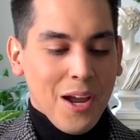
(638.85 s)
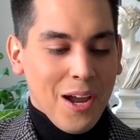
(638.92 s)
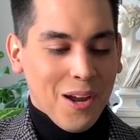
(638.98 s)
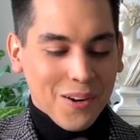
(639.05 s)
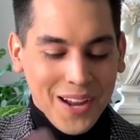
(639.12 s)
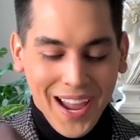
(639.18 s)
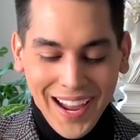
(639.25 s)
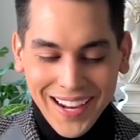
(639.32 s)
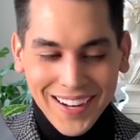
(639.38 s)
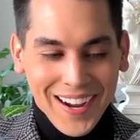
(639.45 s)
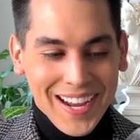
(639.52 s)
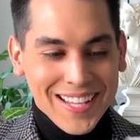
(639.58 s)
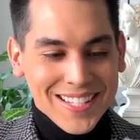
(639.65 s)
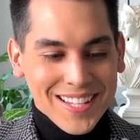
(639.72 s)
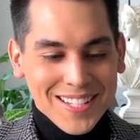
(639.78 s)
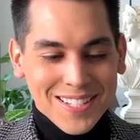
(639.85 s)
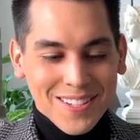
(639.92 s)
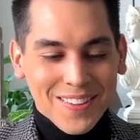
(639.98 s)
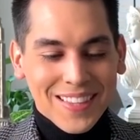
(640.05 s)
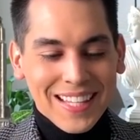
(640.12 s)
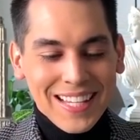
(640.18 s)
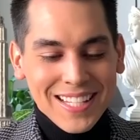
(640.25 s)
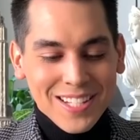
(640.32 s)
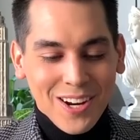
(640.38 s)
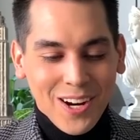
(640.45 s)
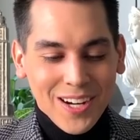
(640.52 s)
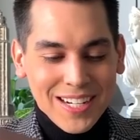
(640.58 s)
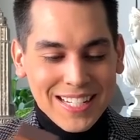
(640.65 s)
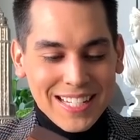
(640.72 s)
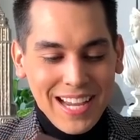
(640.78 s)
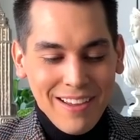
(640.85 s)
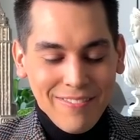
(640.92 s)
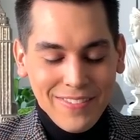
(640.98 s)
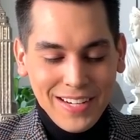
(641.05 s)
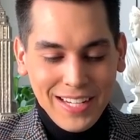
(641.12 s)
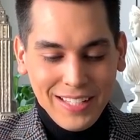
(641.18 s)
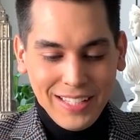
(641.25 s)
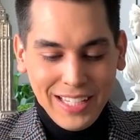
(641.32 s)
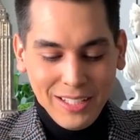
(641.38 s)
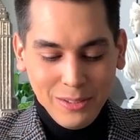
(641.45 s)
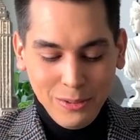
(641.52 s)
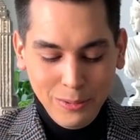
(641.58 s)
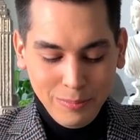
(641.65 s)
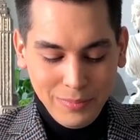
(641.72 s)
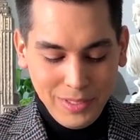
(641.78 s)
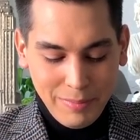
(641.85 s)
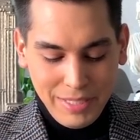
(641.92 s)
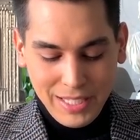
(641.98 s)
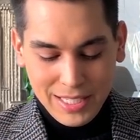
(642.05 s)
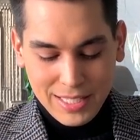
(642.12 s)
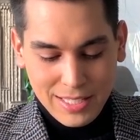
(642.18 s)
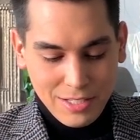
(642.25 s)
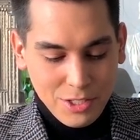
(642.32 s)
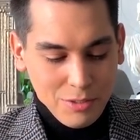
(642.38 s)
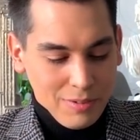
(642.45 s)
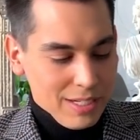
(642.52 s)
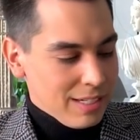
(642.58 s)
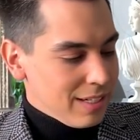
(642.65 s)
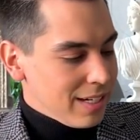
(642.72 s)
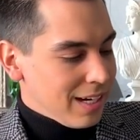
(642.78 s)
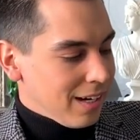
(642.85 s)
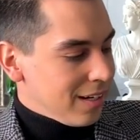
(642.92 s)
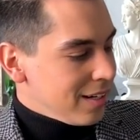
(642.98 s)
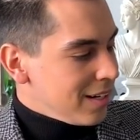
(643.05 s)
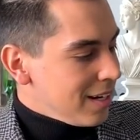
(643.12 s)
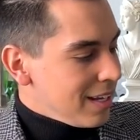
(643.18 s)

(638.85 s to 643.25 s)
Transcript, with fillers: Okay, you guys, so these are definitely, oops, let me get situated here.